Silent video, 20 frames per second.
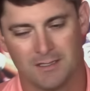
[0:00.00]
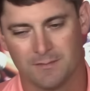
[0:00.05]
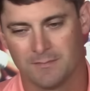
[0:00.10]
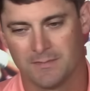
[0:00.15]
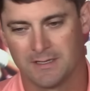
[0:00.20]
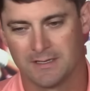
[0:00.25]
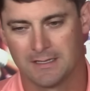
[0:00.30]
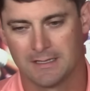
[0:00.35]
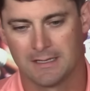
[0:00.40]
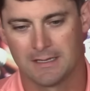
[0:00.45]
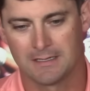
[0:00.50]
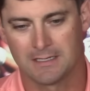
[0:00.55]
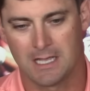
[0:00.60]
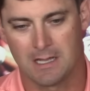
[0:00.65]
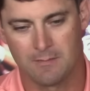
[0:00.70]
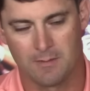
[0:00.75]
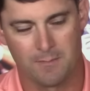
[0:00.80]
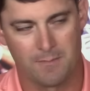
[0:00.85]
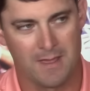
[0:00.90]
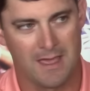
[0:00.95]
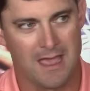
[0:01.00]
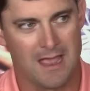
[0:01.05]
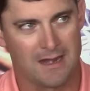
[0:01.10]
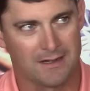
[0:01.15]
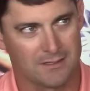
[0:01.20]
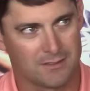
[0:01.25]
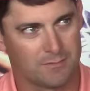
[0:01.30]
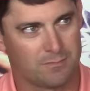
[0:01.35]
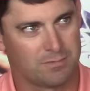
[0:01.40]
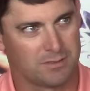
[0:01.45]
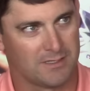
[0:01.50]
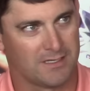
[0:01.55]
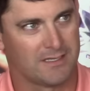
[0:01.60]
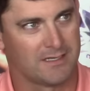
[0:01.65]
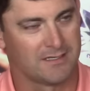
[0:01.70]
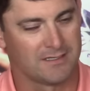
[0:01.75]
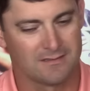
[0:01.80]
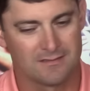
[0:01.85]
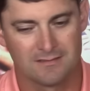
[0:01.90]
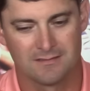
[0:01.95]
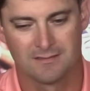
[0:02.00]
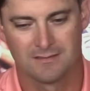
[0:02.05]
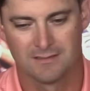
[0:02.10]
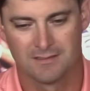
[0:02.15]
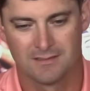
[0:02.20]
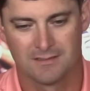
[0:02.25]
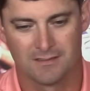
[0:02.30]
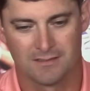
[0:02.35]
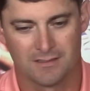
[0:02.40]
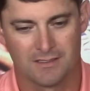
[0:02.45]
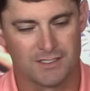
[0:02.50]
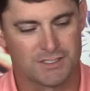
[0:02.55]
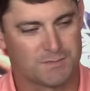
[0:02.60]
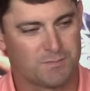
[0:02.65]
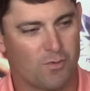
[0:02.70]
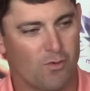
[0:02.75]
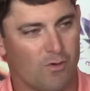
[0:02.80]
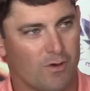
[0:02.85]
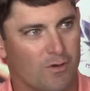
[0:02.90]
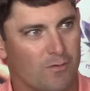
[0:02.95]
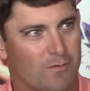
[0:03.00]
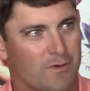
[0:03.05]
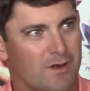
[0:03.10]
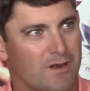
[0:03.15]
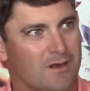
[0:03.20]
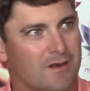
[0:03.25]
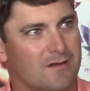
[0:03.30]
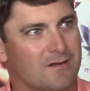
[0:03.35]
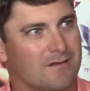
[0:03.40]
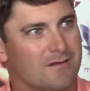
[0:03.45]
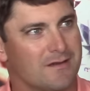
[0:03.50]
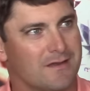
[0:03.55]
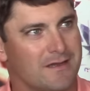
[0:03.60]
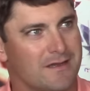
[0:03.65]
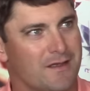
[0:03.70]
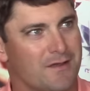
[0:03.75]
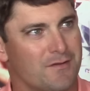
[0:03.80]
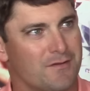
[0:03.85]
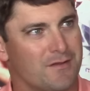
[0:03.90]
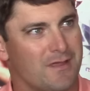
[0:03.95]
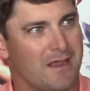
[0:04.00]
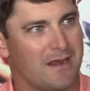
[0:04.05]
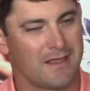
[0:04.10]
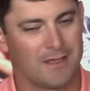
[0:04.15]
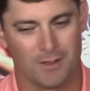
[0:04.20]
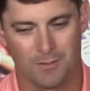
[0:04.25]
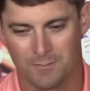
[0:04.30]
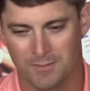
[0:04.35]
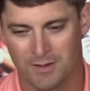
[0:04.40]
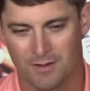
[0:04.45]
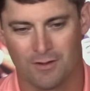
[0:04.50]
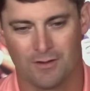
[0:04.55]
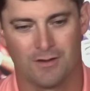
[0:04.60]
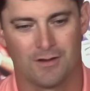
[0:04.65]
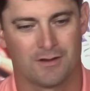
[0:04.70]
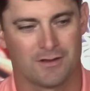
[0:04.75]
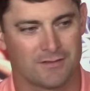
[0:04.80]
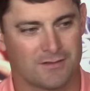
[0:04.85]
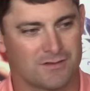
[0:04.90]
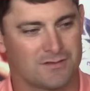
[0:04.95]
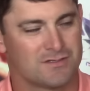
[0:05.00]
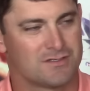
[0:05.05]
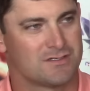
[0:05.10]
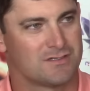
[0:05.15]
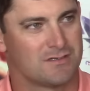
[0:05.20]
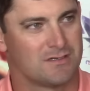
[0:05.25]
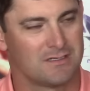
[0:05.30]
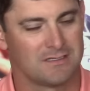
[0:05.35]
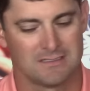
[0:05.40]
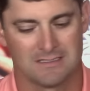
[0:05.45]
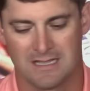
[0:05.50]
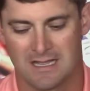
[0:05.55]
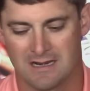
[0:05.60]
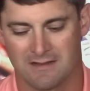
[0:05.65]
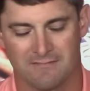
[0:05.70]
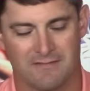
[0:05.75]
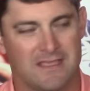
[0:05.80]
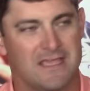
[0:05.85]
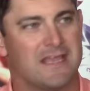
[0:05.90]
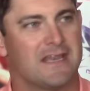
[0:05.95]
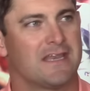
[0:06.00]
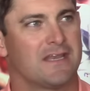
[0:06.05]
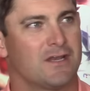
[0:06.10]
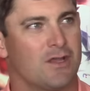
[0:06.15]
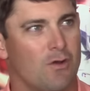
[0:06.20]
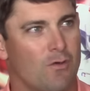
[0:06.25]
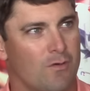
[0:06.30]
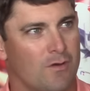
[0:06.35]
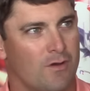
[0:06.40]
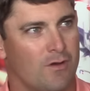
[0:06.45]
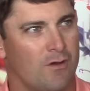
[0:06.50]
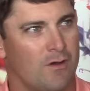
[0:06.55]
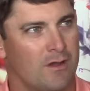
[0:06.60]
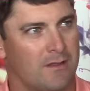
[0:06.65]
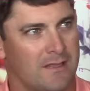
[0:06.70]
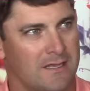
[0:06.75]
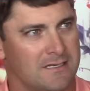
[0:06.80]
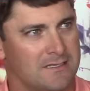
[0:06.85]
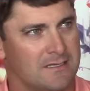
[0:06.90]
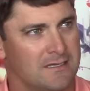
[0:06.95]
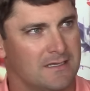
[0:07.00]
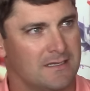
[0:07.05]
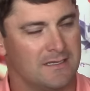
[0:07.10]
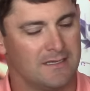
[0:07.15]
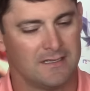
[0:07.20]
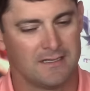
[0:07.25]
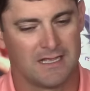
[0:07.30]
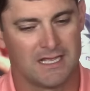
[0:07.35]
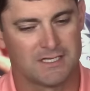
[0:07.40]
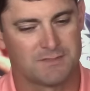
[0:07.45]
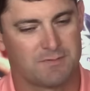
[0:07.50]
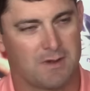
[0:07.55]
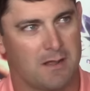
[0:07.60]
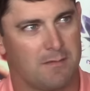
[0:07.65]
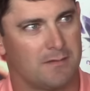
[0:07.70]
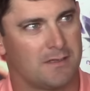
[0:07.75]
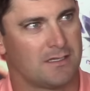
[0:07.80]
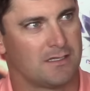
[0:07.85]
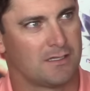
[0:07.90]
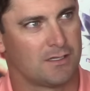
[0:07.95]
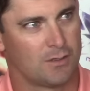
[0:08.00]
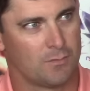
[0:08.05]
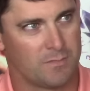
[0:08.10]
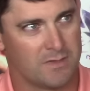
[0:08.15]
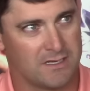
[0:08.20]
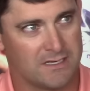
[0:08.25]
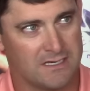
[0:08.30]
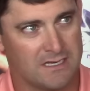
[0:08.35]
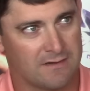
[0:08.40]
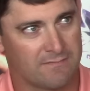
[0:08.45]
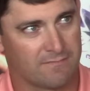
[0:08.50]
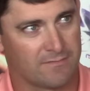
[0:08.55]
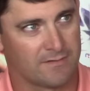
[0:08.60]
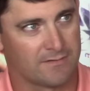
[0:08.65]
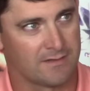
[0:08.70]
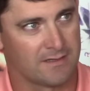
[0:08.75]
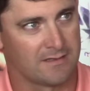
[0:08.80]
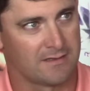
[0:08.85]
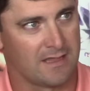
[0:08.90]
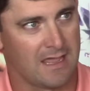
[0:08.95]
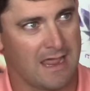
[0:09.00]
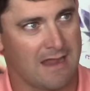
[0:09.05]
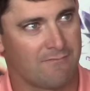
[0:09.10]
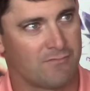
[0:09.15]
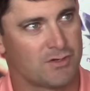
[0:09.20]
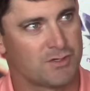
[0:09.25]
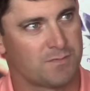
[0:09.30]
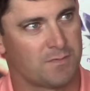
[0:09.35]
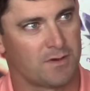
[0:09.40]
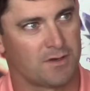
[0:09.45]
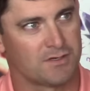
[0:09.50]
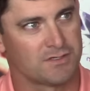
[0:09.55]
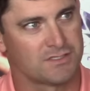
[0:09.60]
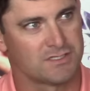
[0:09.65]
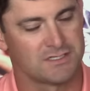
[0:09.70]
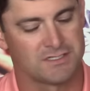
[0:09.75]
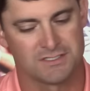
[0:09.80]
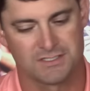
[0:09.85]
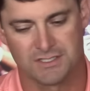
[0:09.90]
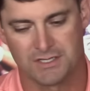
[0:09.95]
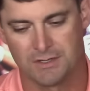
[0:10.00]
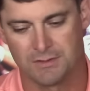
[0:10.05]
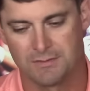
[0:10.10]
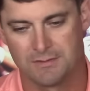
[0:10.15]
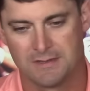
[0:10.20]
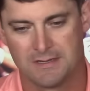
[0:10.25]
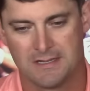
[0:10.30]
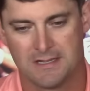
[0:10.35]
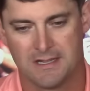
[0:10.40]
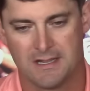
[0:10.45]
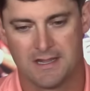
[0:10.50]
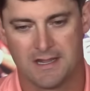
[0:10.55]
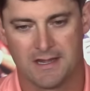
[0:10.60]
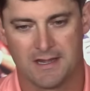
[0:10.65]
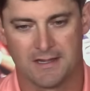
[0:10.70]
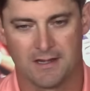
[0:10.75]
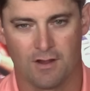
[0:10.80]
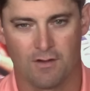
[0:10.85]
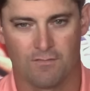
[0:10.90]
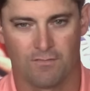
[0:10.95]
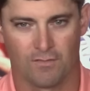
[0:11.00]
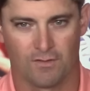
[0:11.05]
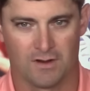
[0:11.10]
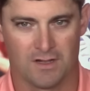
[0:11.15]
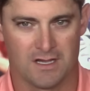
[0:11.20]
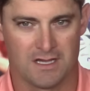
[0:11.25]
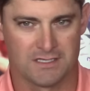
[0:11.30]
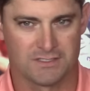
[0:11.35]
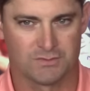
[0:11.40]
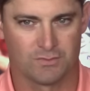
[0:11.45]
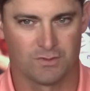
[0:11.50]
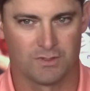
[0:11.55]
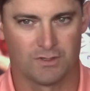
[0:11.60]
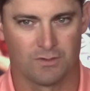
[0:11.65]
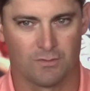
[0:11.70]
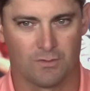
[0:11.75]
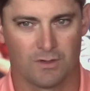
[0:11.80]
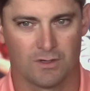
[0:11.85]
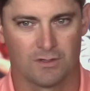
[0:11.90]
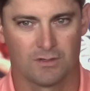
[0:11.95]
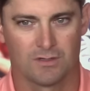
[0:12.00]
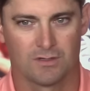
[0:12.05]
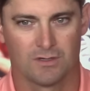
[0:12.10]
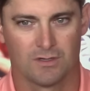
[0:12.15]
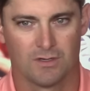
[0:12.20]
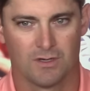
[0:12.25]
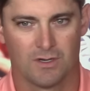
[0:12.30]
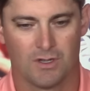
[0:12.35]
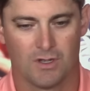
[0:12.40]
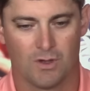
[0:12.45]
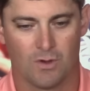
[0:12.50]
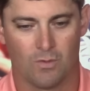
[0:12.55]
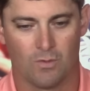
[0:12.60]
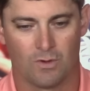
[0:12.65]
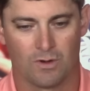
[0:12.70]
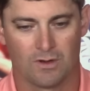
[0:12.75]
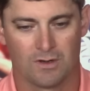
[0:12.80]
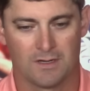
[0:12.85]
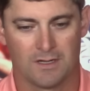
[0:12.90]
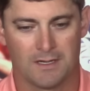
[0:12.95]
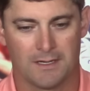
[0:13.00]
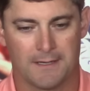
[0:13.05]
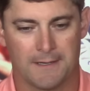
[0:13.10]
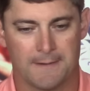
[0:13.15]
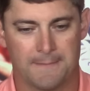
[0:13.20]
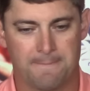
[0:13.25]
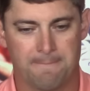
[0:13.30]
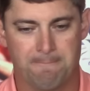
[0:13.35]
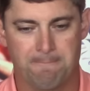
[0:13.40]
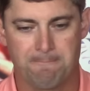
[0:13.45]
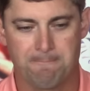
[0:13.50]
But uh, coming back to play a, a sport where you know you got a helmet on and there's a lot of hitting going on, that that's probably a little bit different than the average person. So, you know, for us, we're we're we're um,